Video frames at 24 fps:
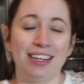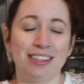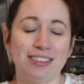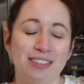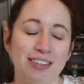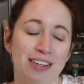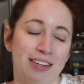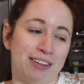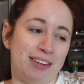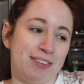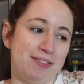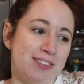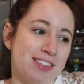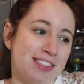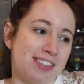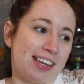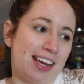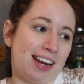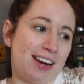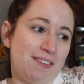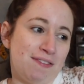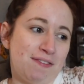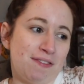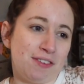So I've
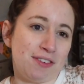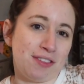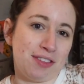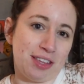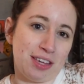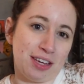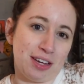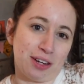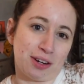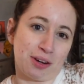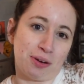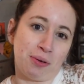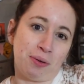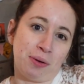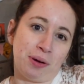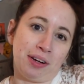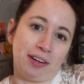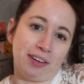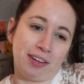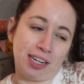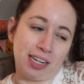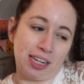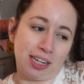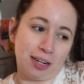decided for the
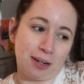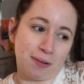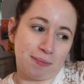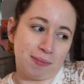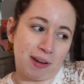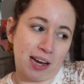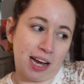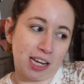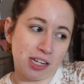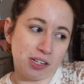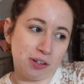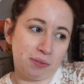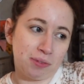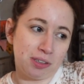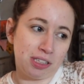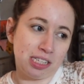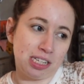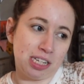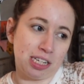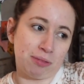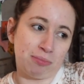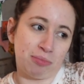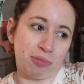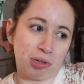aquarium, I don't want to
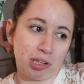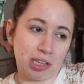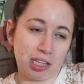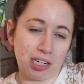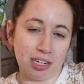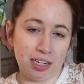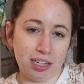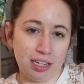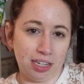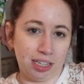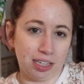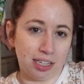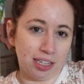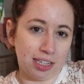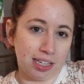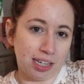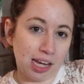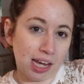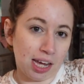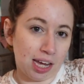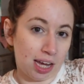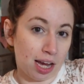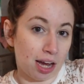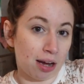take more than I need,
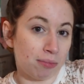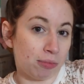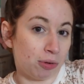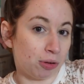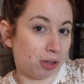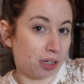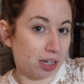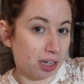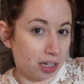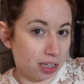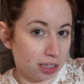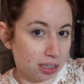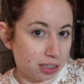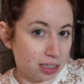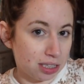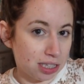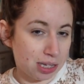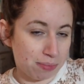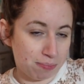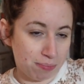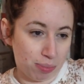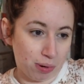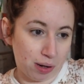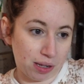aka I'm only gonna
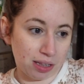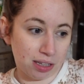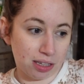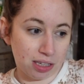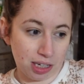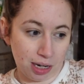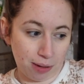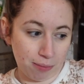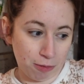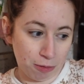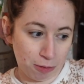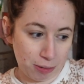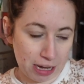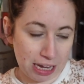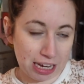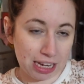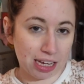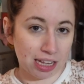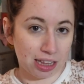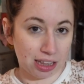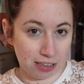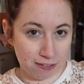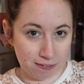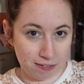bring the diaper bag
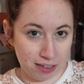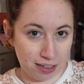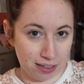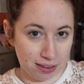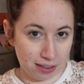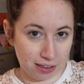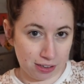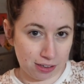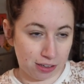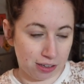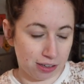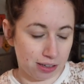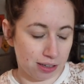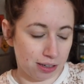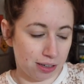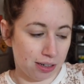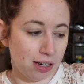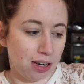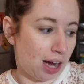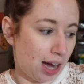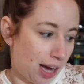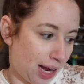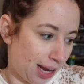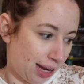and leave it in the car.
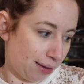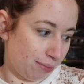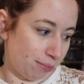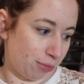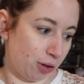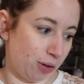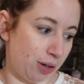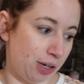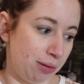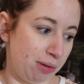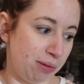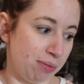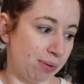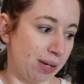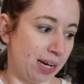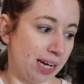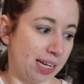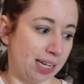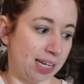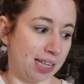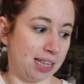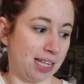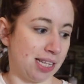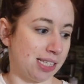I am going to be
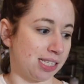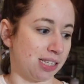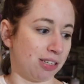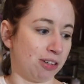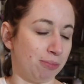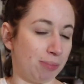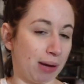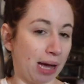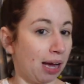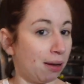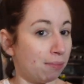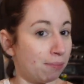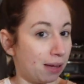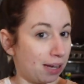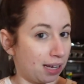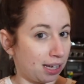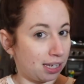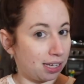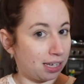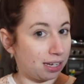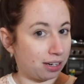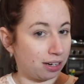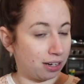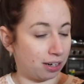packing this little backpack
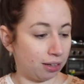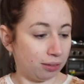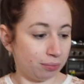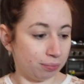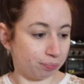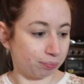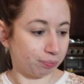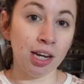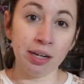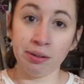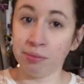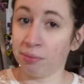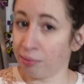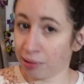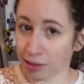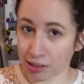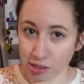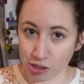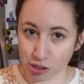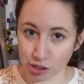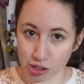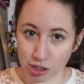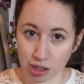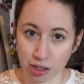here, and I'm about
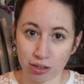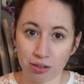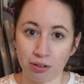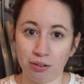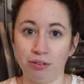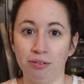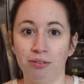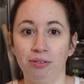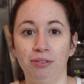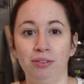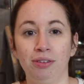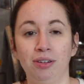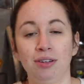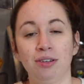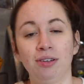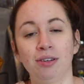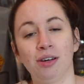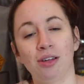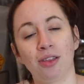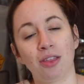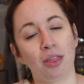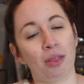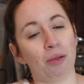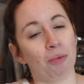to show
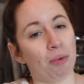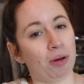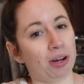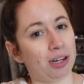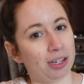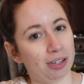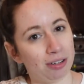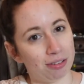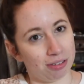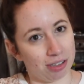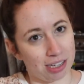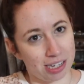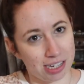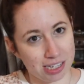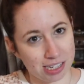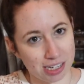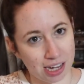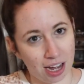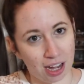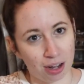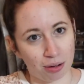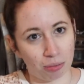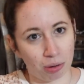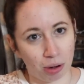the one and only
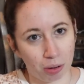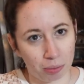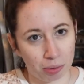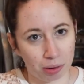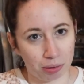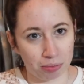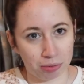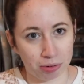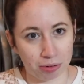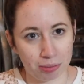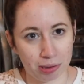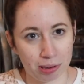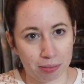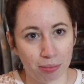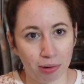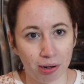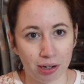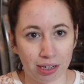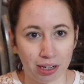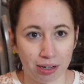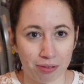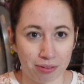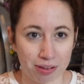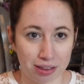Scott what we will be
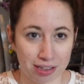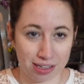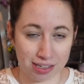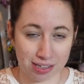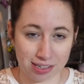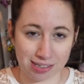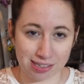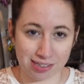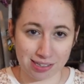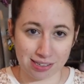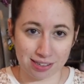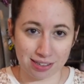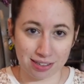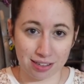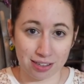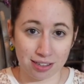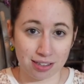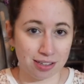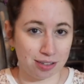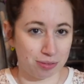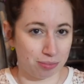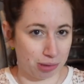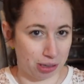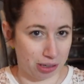bringing with us
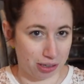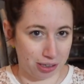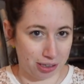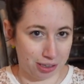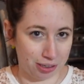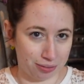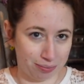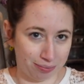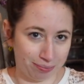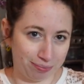tomorrow.